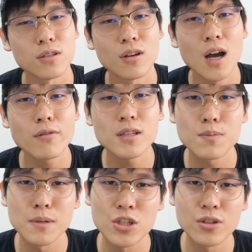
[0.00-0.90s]
You know how in
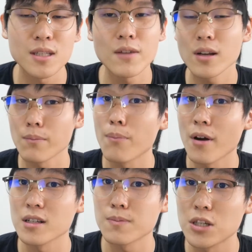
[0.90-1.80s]
speeches, even in
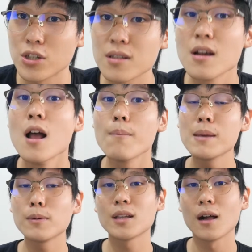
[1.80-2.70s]
prepared speeches,
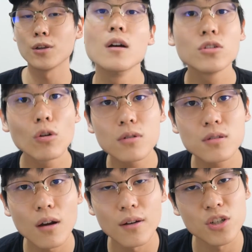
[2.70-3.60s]
people tell you, don't
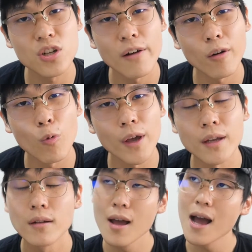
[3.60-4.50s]
start in a generic way.